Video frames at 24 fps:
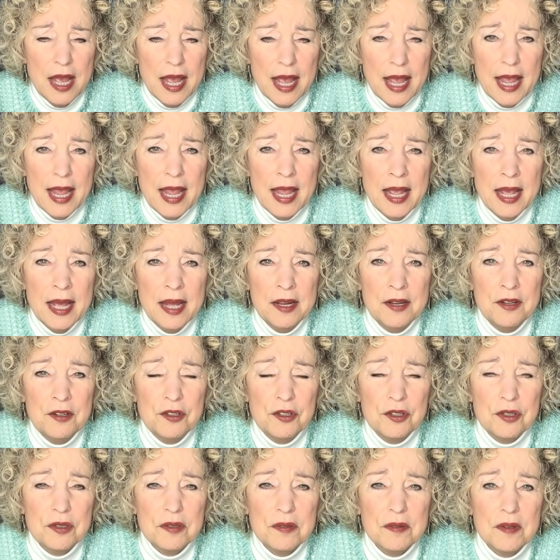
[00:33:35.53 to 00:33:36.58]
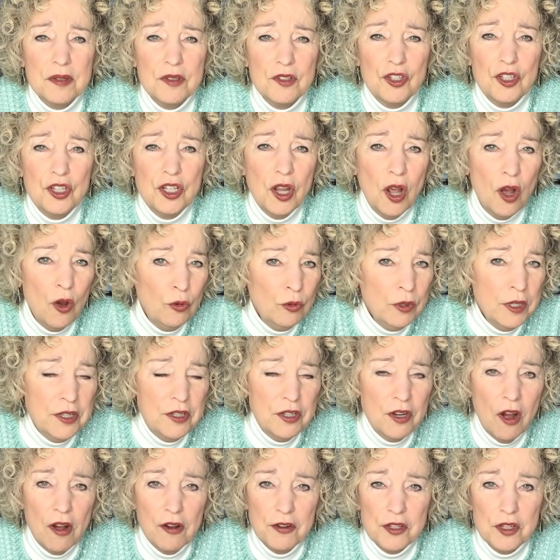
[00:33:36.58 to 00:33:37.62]
And she only
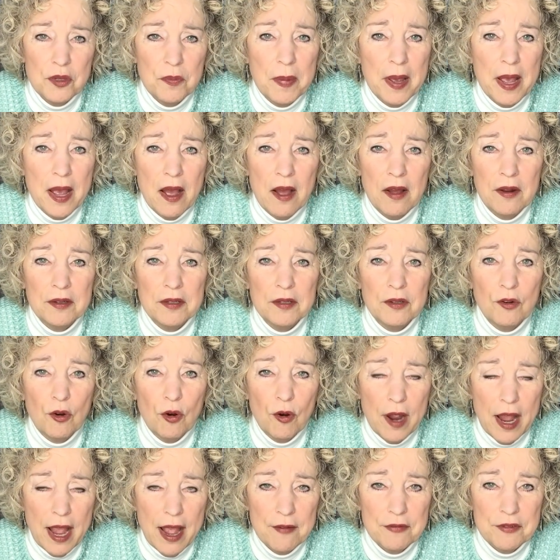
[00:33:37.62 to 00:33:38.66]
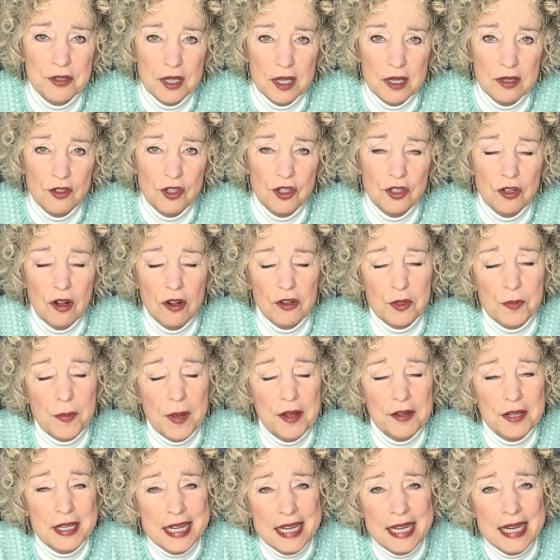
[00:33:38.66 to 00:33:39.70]
talks about crafting. She talks
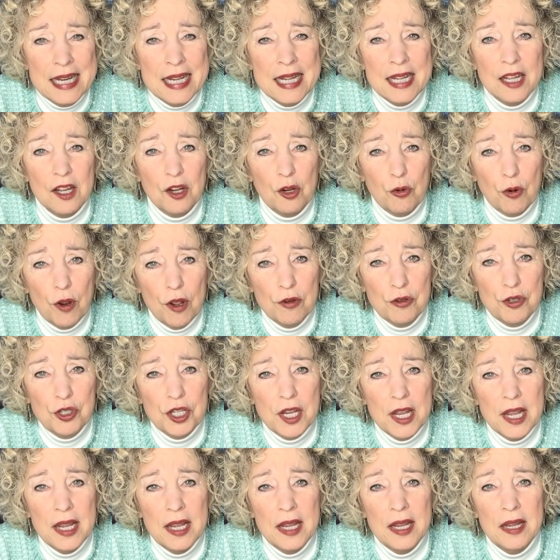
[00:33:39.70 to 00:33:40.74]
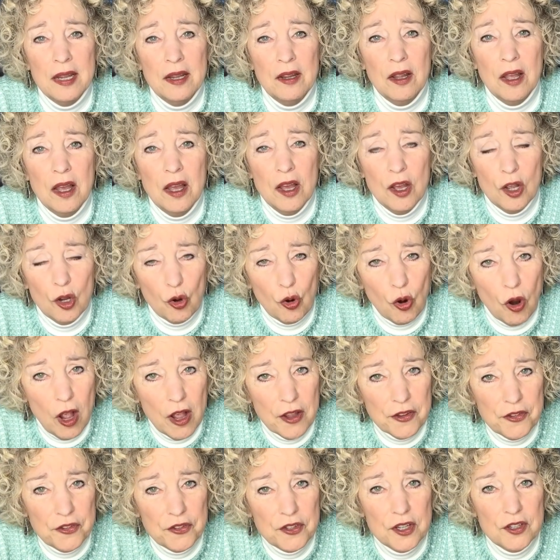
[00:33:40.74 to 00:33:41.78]
about knitting and crocheting,
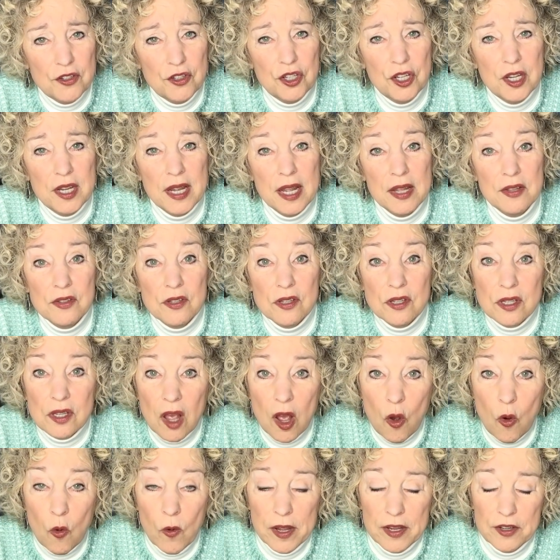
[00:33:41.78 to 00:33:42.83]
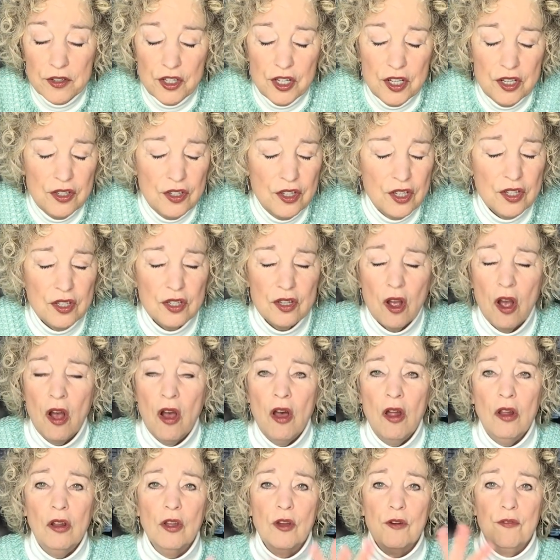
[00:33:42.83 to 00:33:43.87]
cross stitching and sewing. She's just
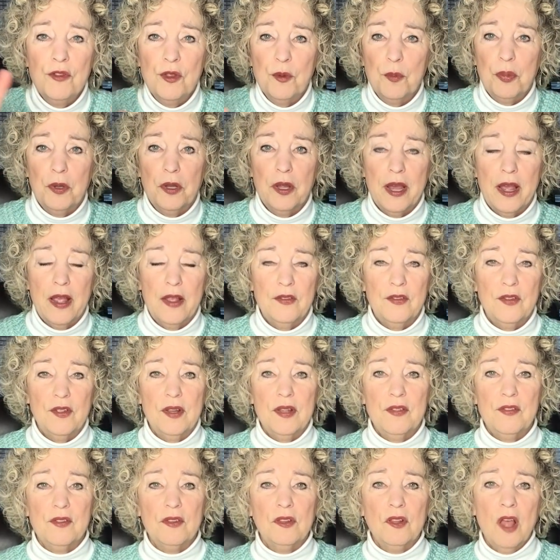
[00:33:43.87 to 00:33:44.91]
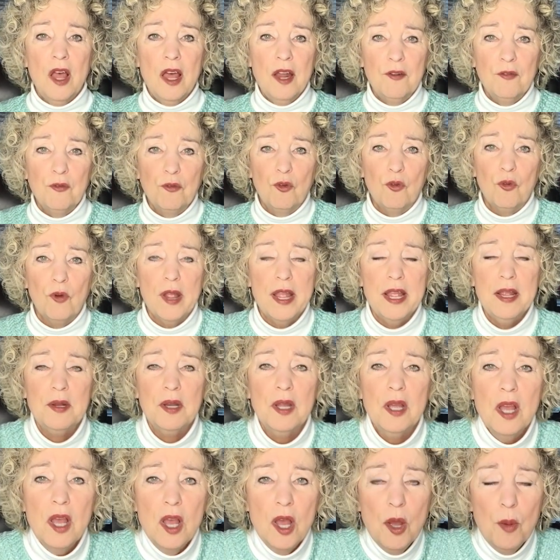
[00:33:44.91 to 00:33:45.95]
all over the place and has a lot of great
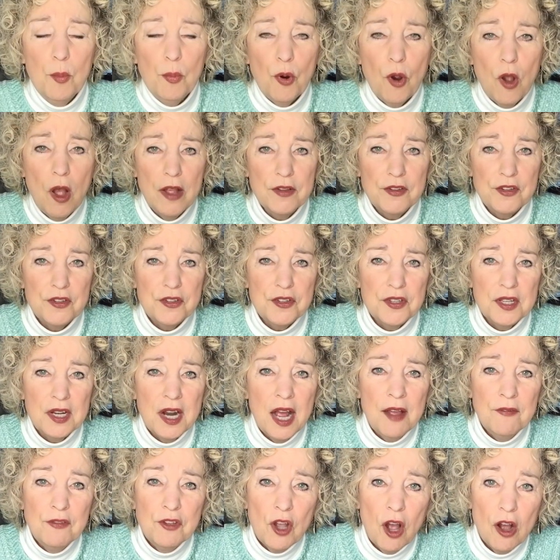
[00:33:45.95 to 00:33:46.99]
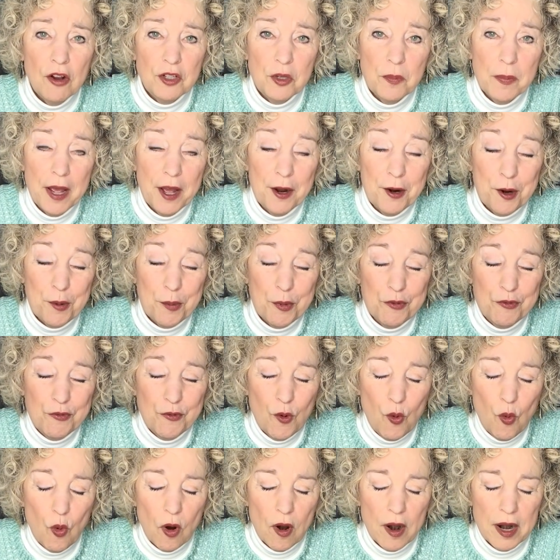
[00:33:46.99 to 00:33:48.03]
projects. And I've talked about her
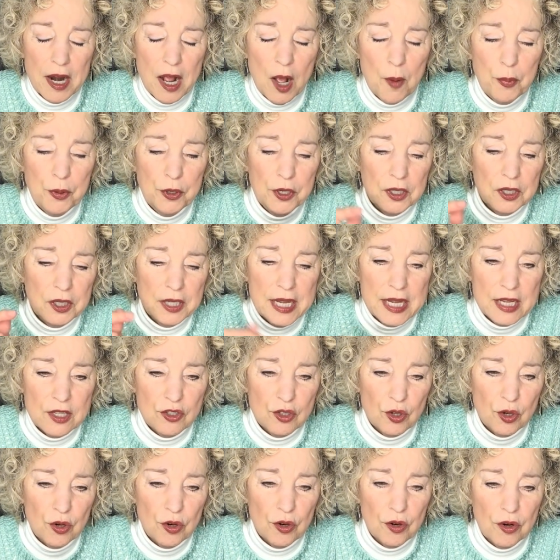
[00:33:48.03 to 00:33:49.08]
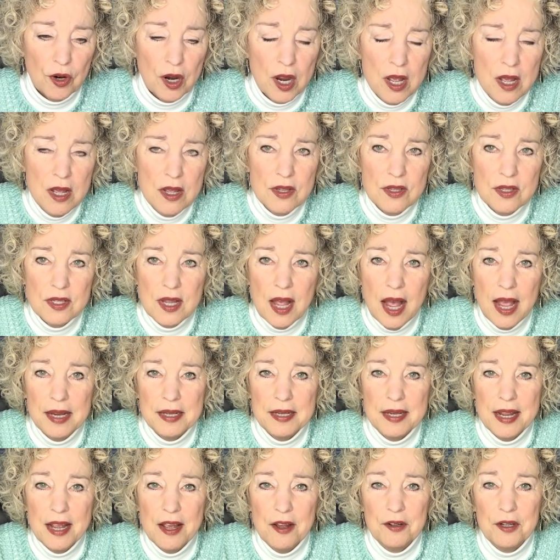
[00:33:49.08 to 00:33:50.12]
before, and I'll put a link to her
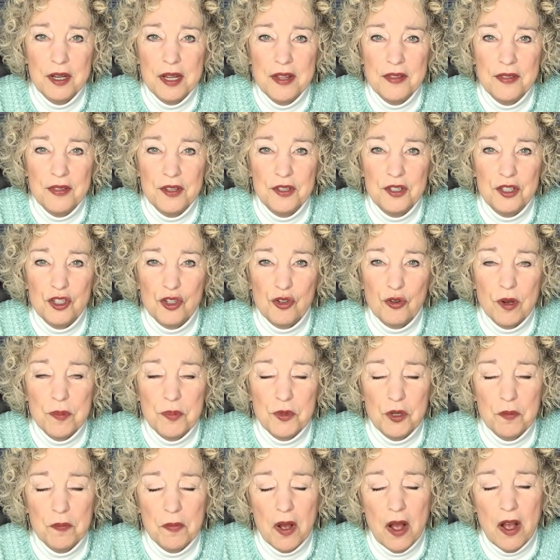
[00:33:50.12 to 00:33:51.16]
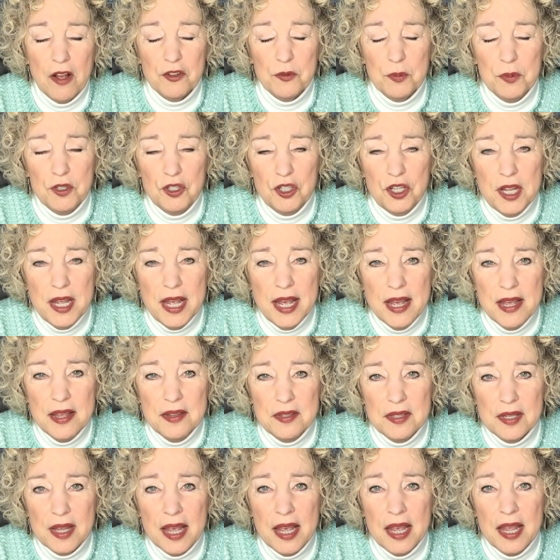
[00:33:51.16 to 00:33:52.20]
site down in the description box. But she
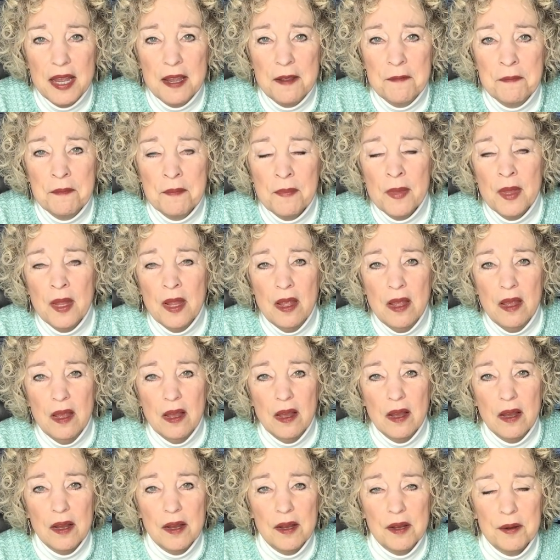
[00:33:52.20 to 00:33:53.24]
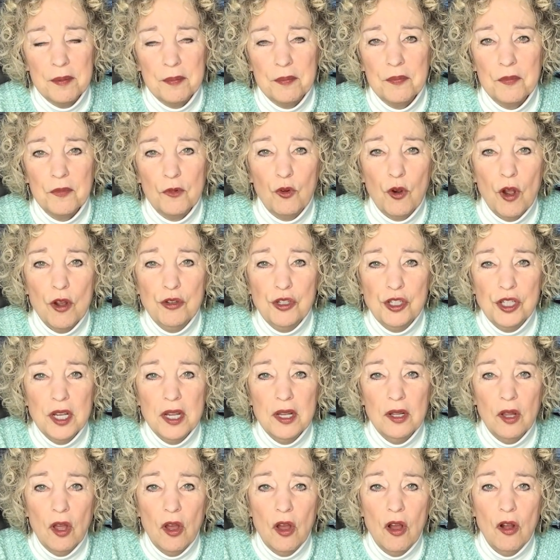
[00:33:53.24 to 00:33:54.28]
has a um, crochet
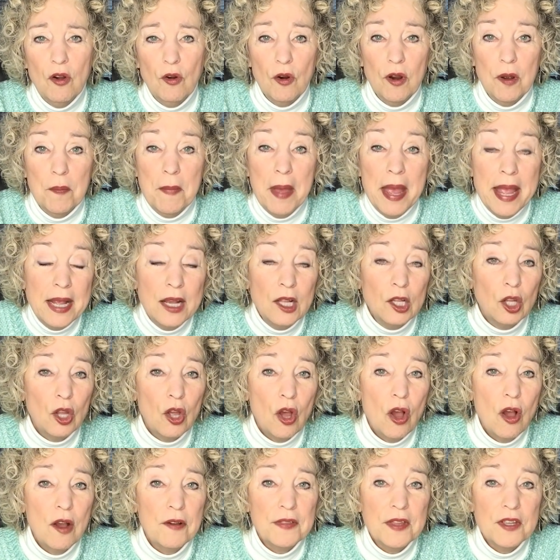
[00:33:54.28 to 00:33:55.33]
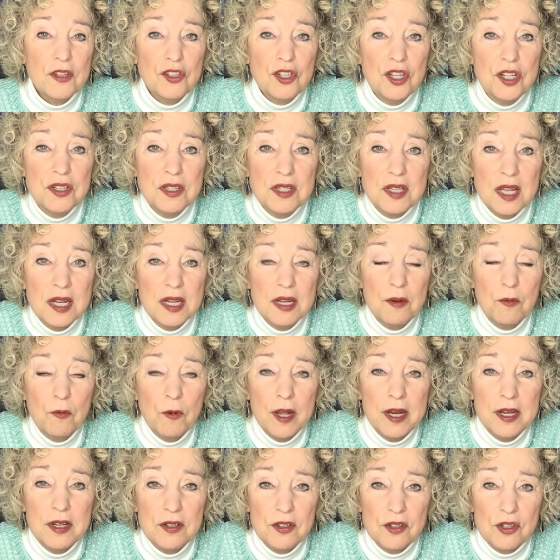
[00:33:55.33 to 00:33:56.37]
along or a make along that she's getting
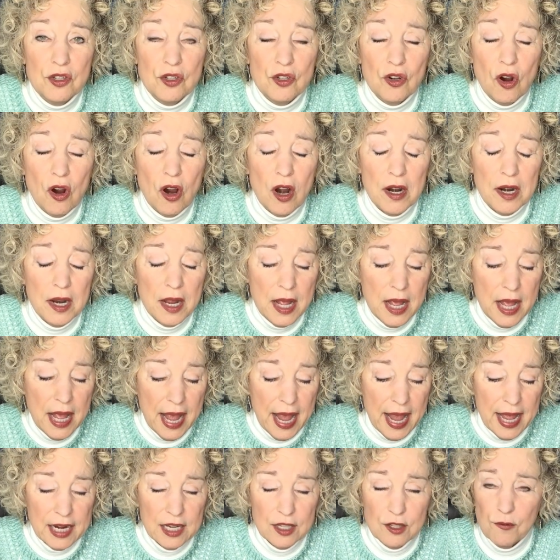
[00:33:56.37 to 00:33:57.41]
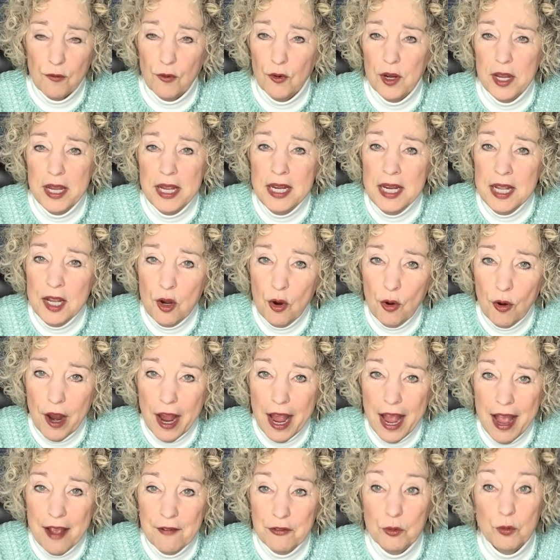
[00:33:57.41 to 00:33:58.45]
ready to start. And it's for any
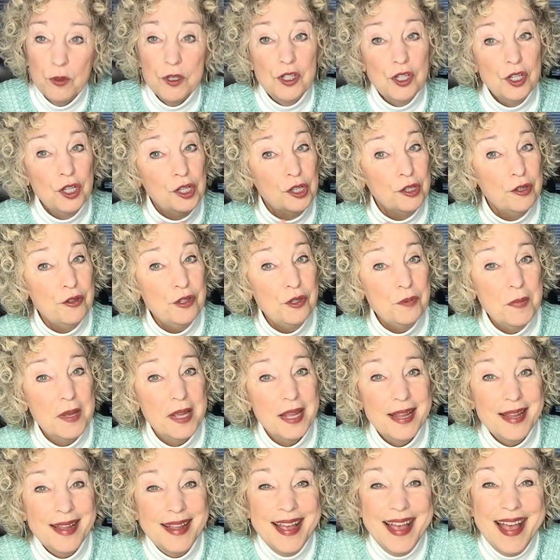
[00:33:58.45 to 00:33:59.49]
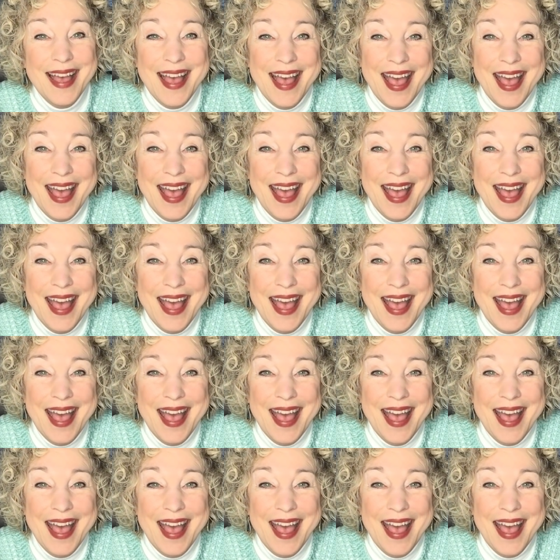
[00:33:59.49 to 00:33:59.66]
craft, which includes me.